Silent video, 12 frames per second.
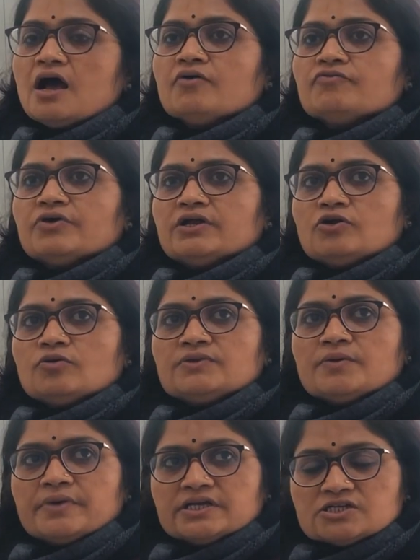one of
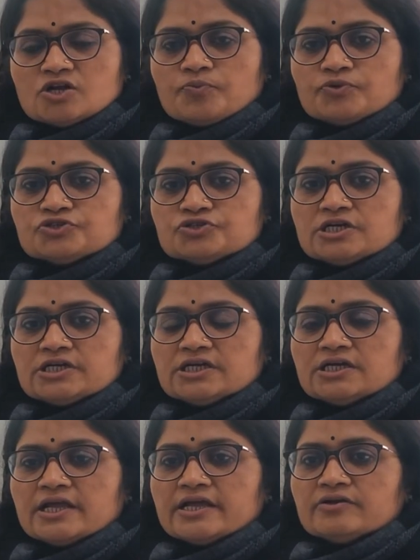the major
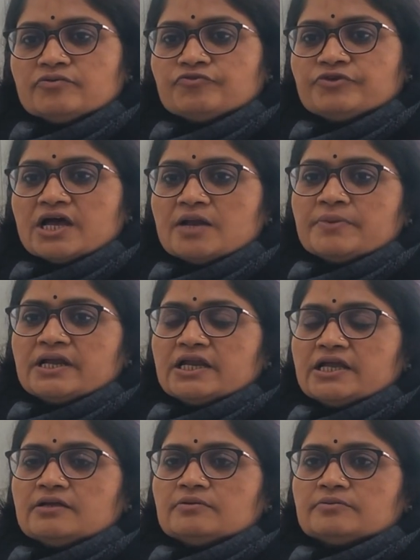opportunity, like we are
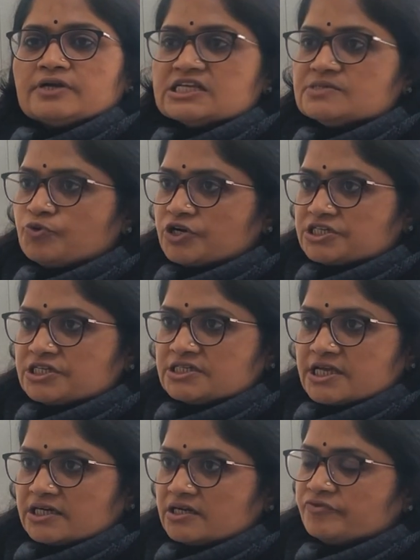mainly transportation
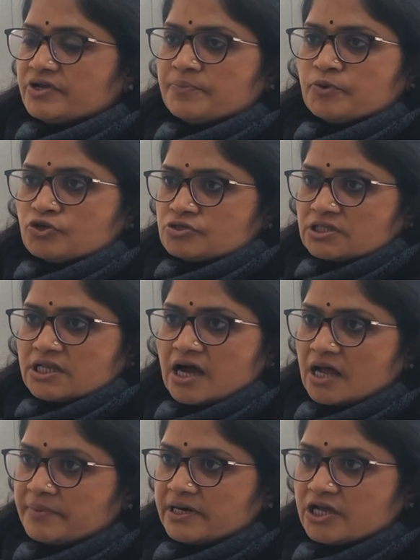sector, we are producing the
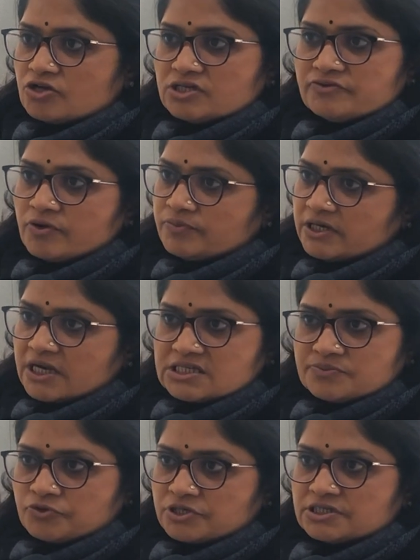carbon dioxide from the
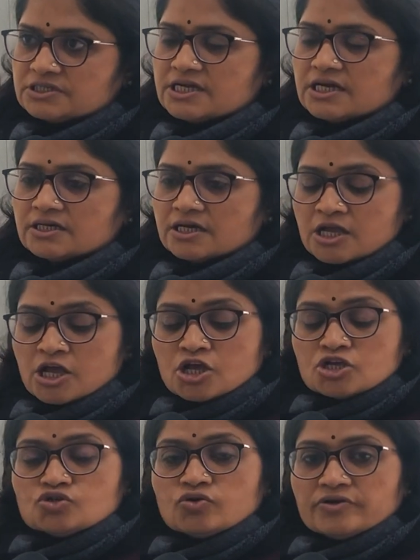transportation sector.
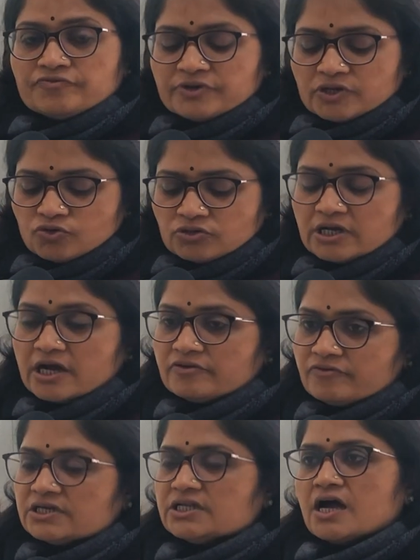So if we could
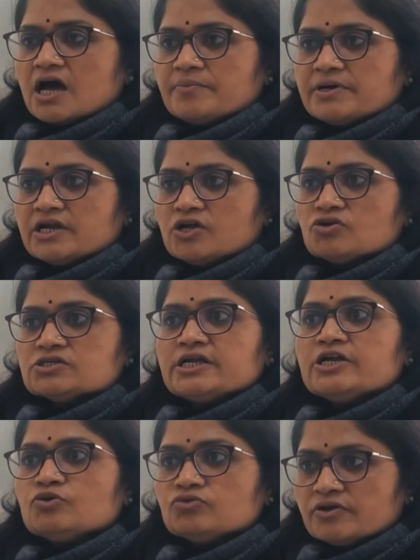convert the carbon dioxide
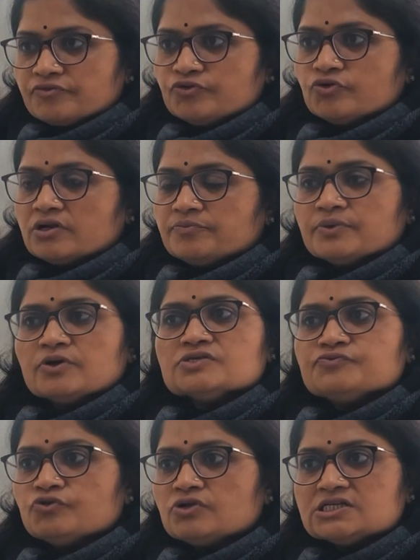into the fuel, because
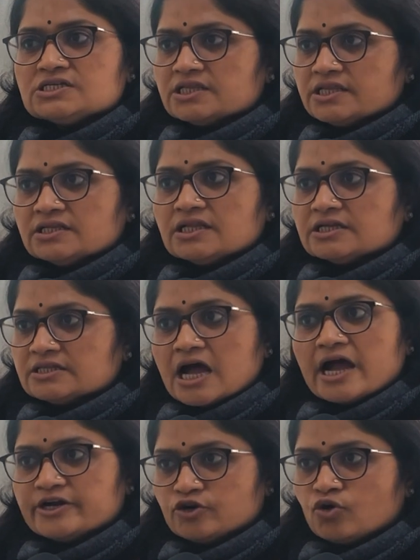fuel is nothing than the
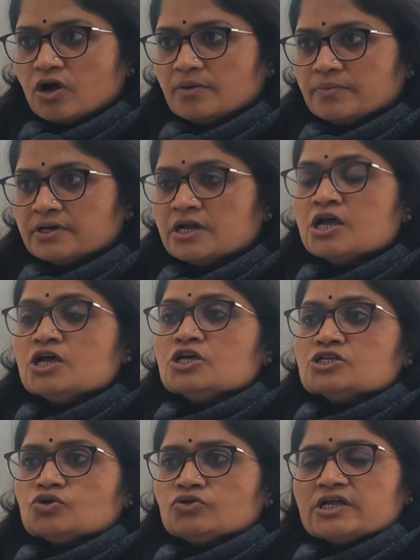hydrocarbon.
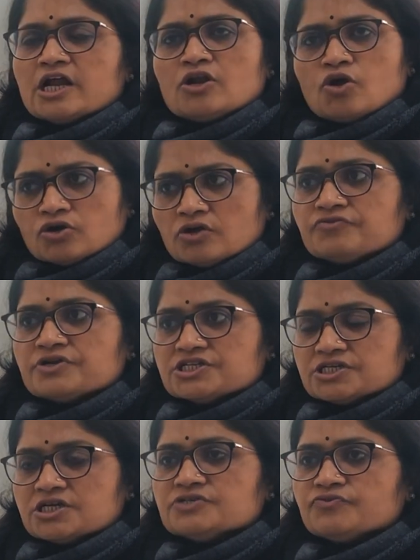So there are a lot of
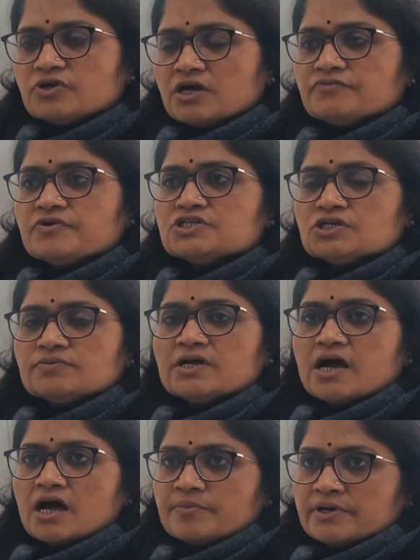research for conversion of the
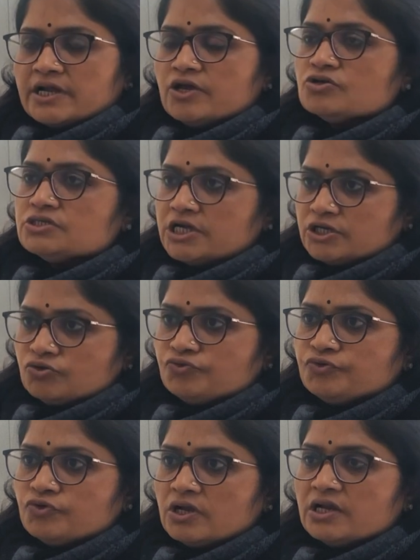carbon dioxide to
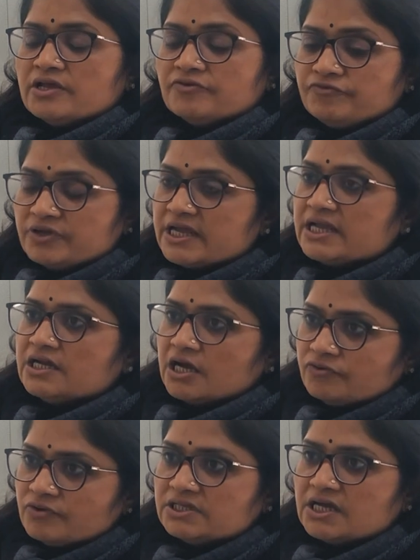fuel. If we can
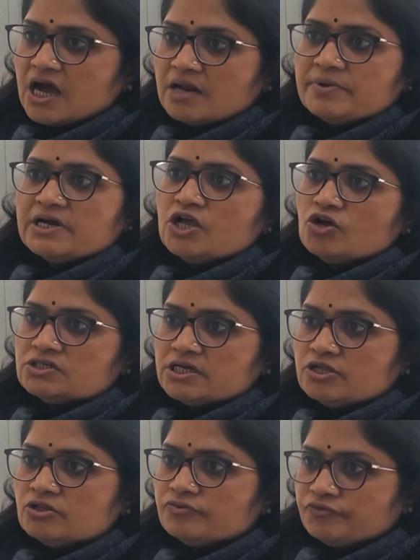convert the carbon dioxide
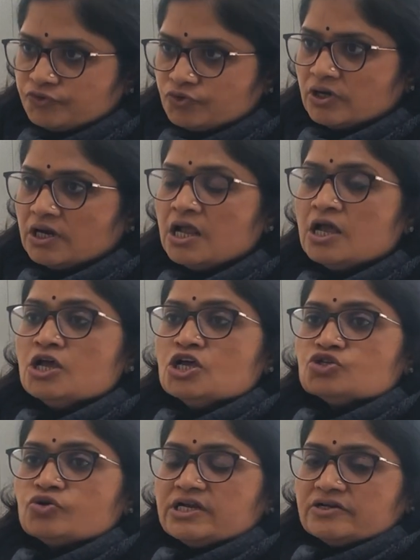in the fuel,
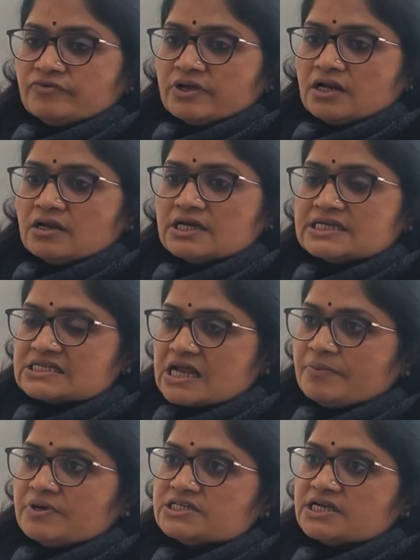so it will
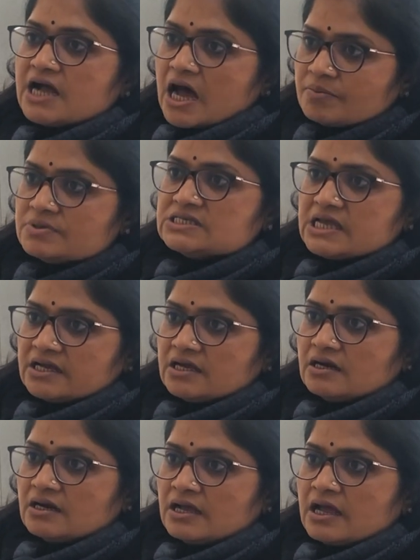establish a carbon
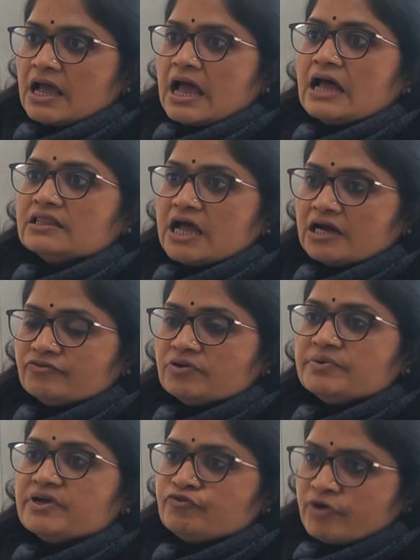cycle, and that will
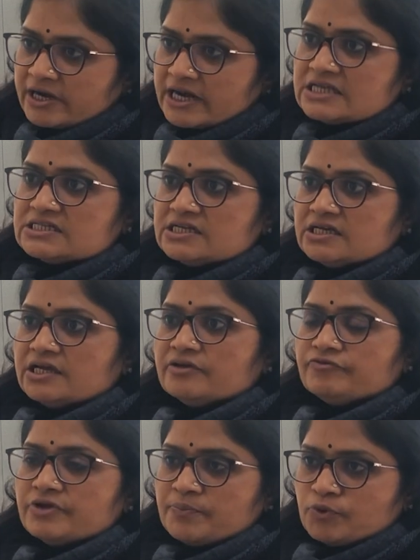be a fantastic. If
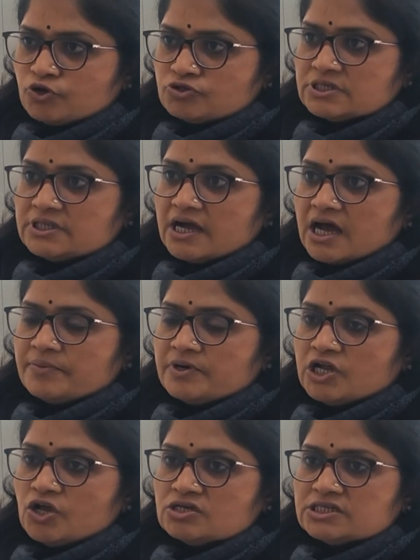we are producing the carbon
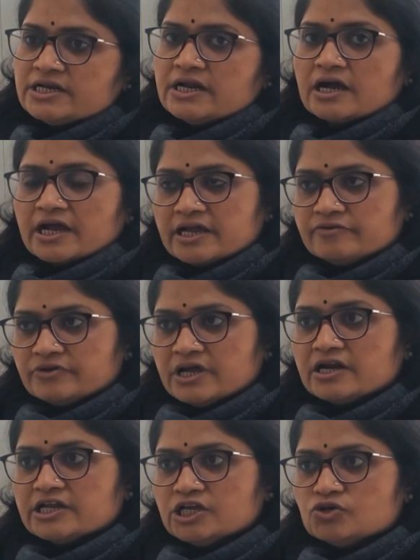dioxide, again we are
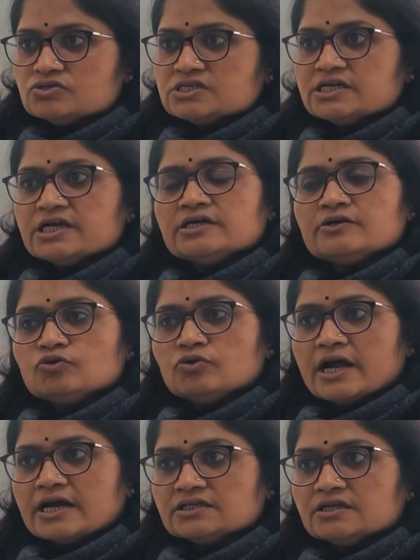reusing it to get the